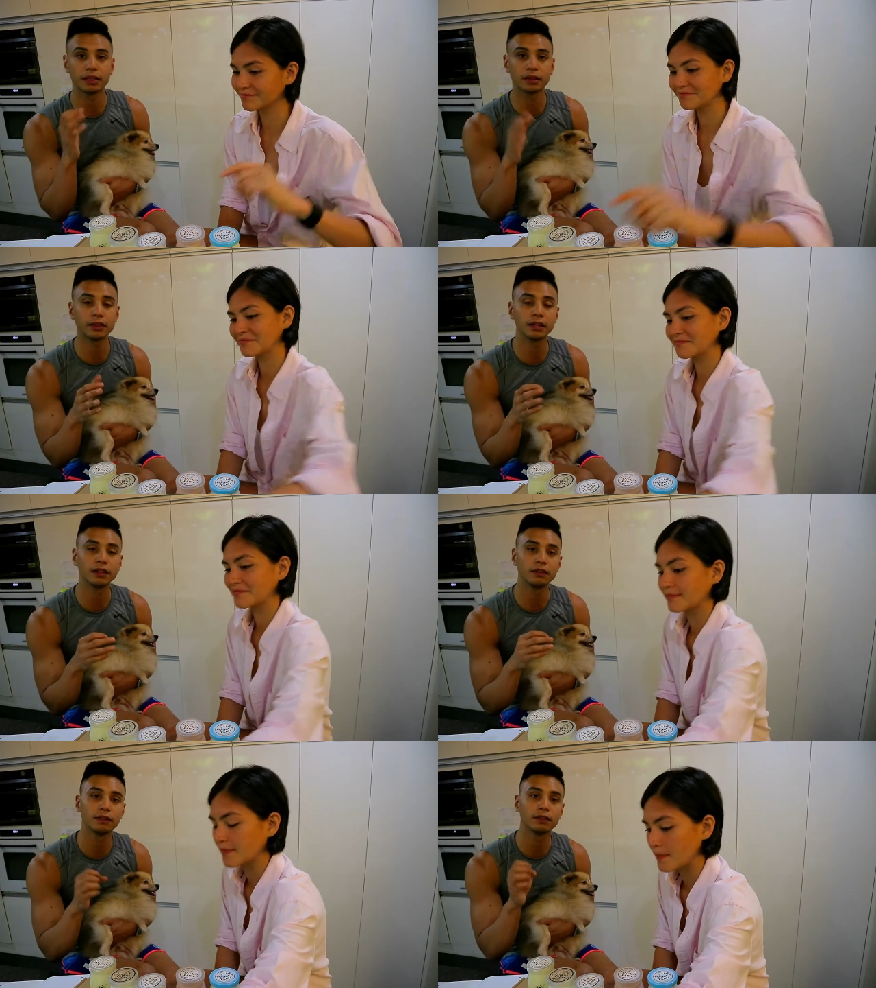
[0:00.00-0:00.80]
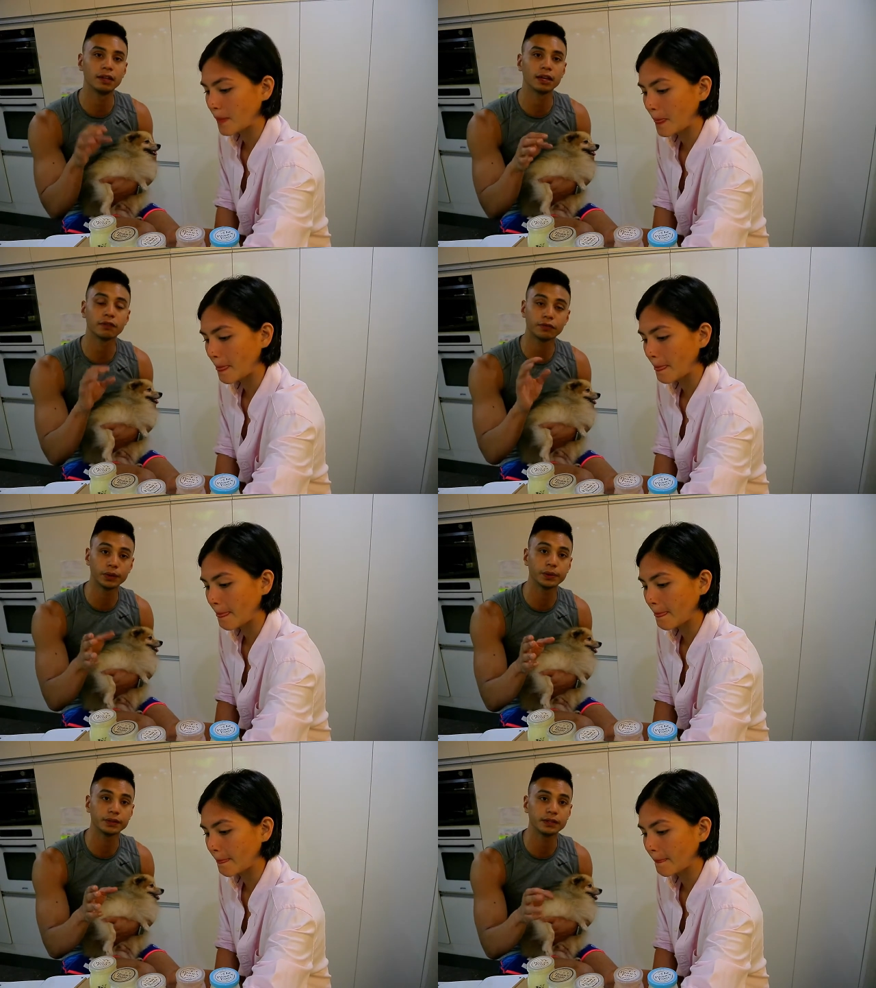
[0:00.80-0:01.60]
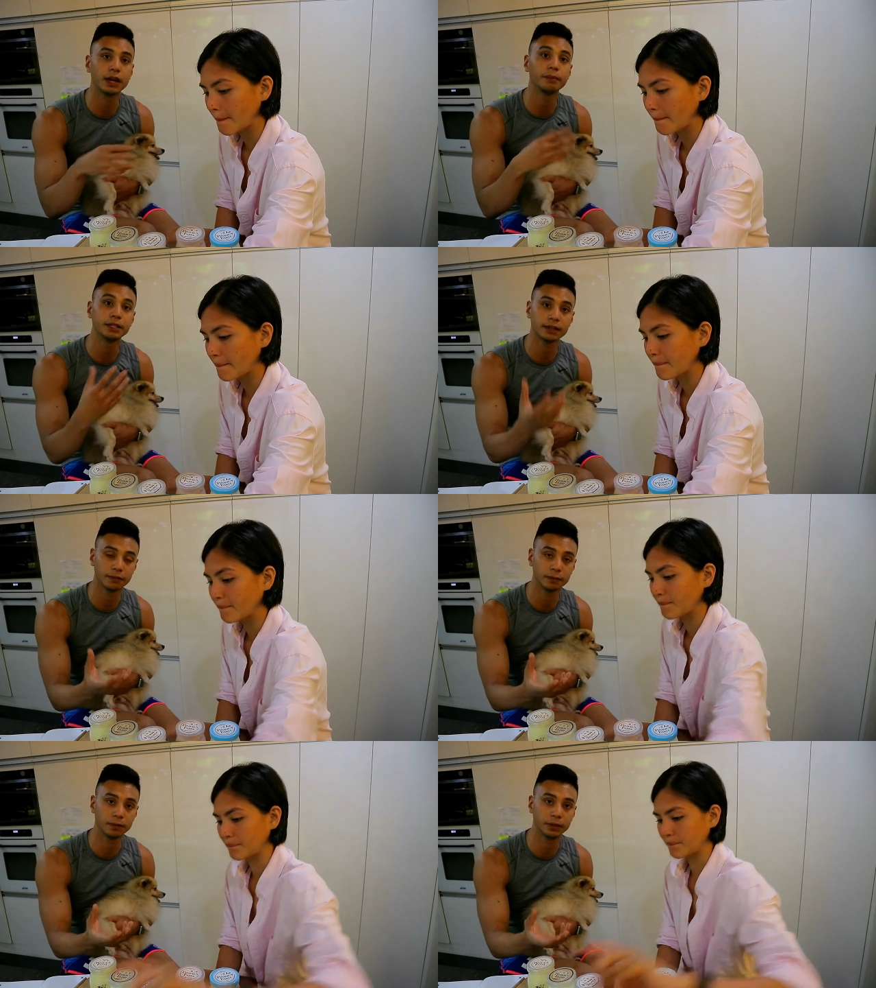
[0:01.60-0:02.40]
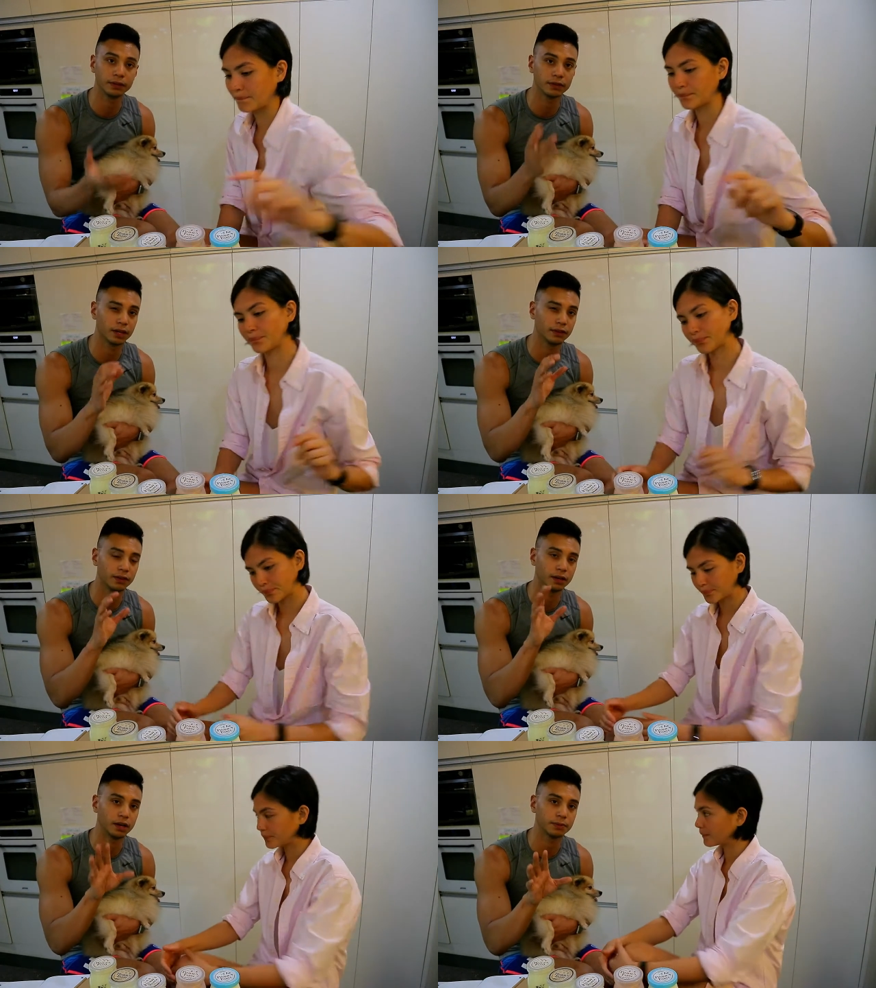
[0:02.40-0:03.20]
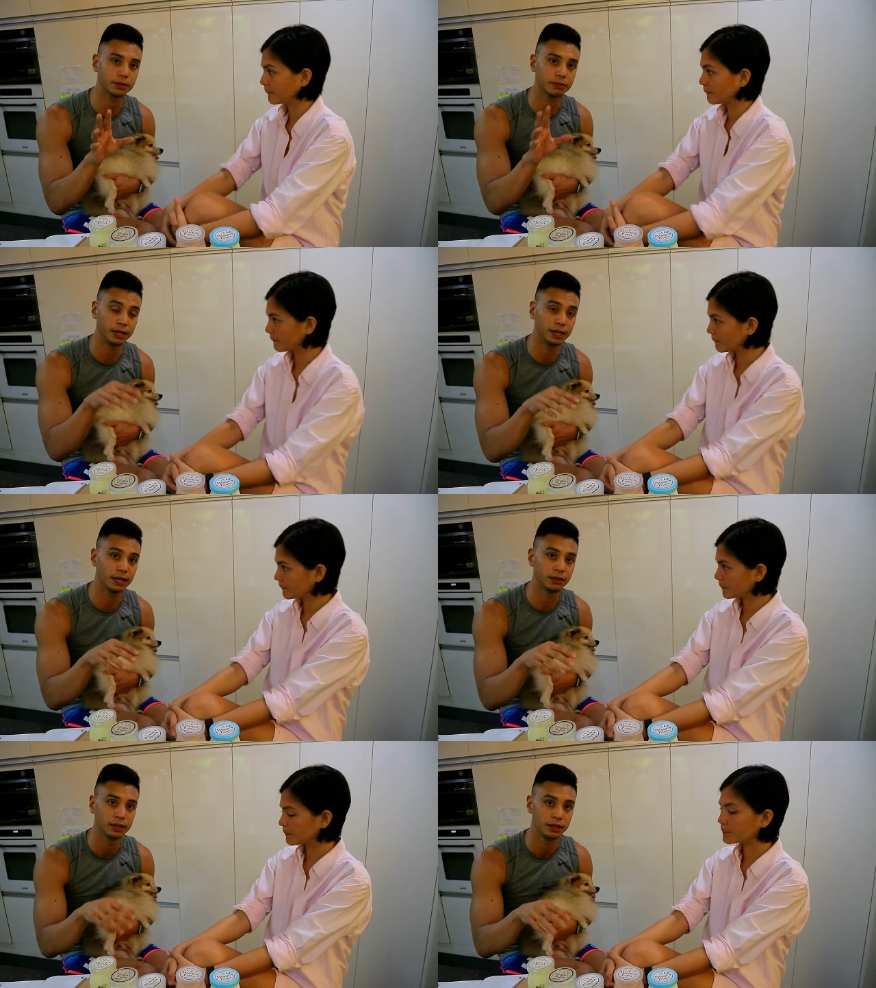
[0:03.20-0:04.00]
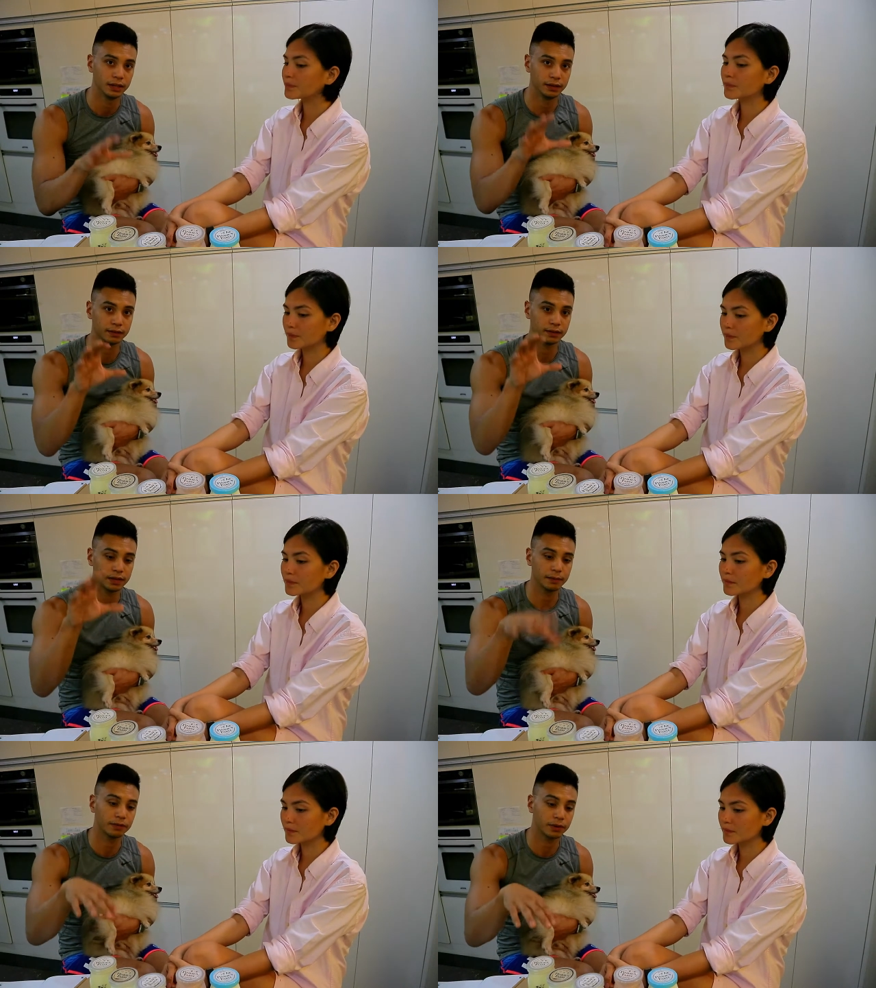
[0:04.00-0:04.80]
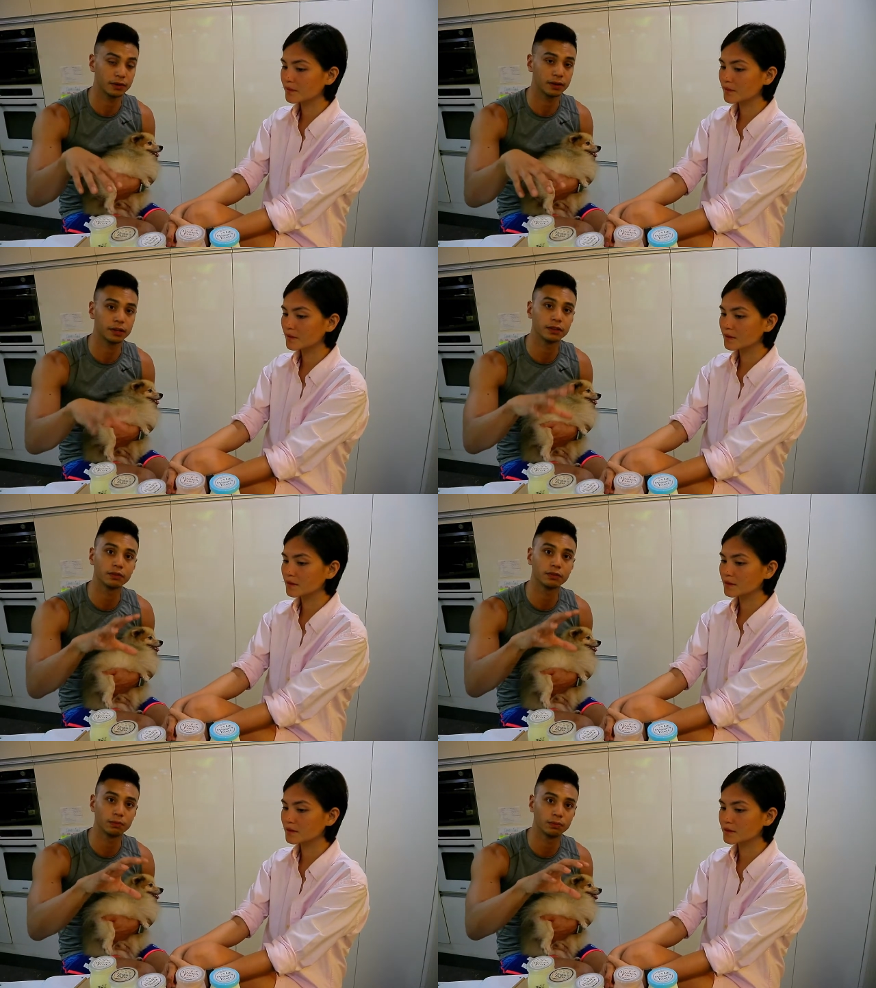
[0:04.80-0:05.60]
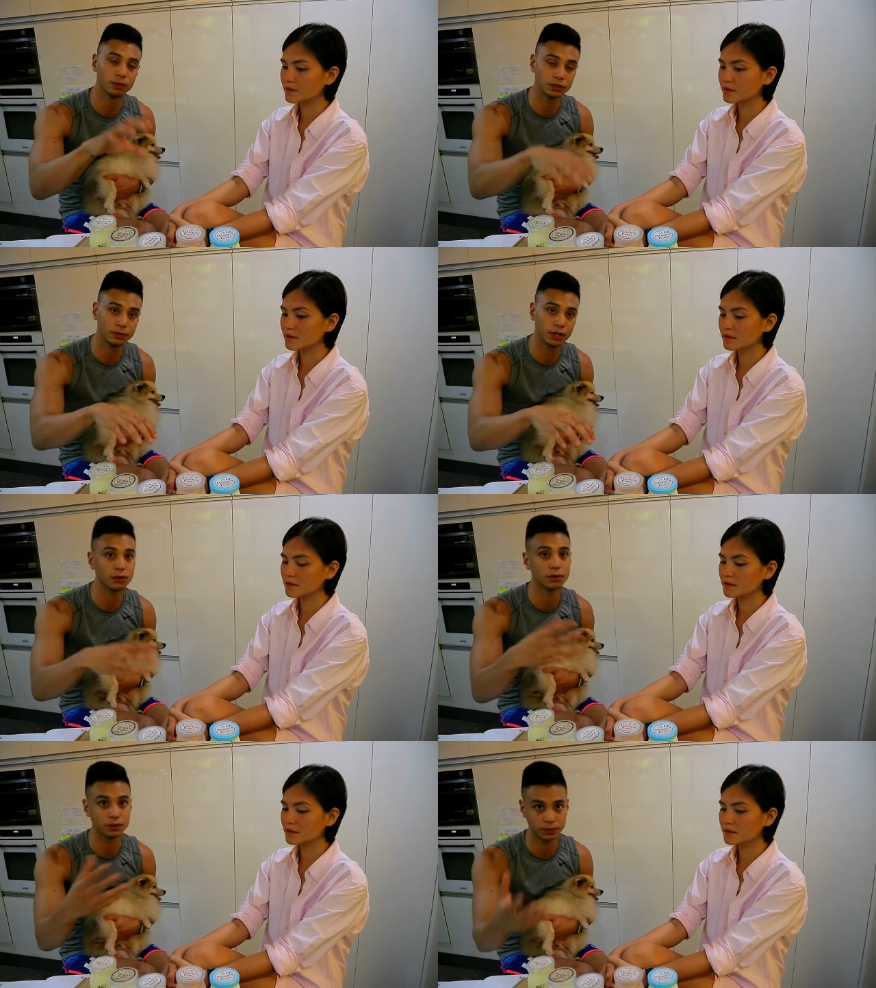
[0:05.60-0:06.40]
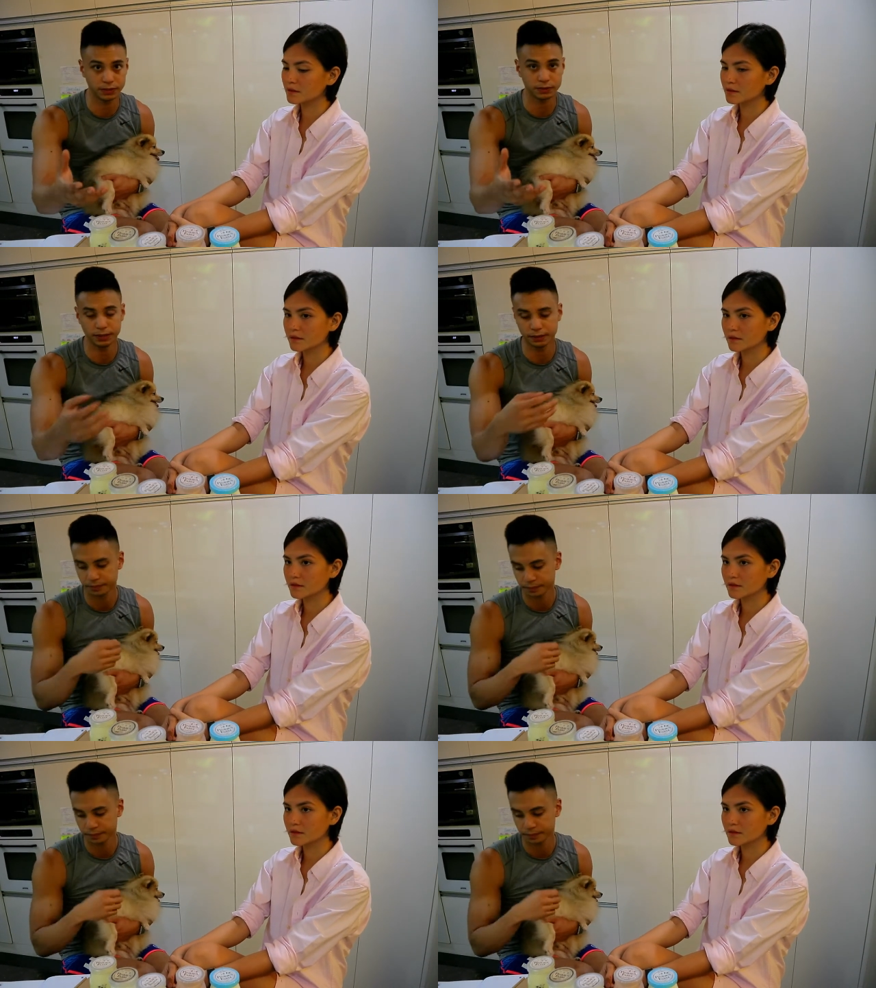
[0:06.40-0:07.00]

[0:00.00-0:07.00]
Speaker 1: The third thing is you select the frequency, how many times per week. So they have the option right now, as the time of recording, there's once a week or twice a week.